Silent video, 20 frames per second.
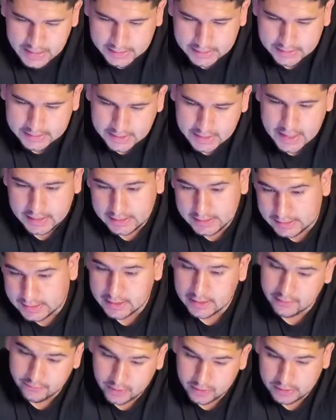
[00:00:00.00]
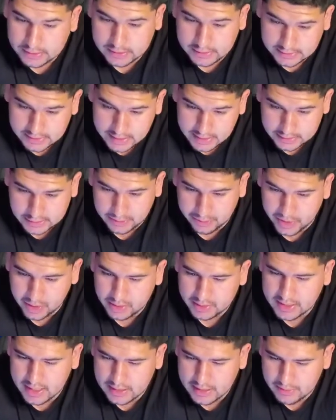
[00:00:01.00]
DC and DC converter design,
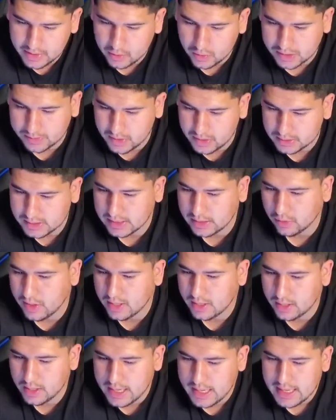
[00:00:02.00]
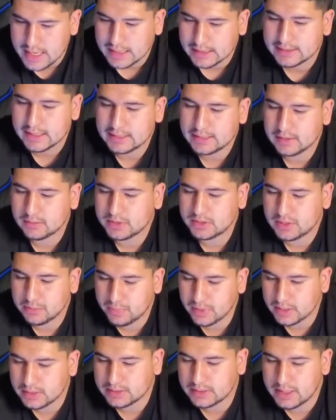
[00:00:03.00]
superior dynamic response and greater system
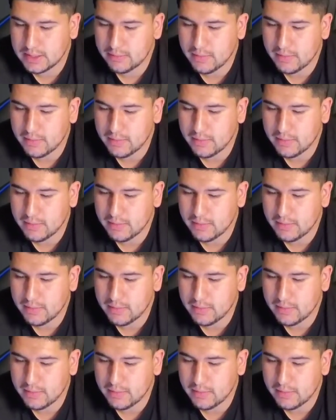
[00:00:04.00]
stability,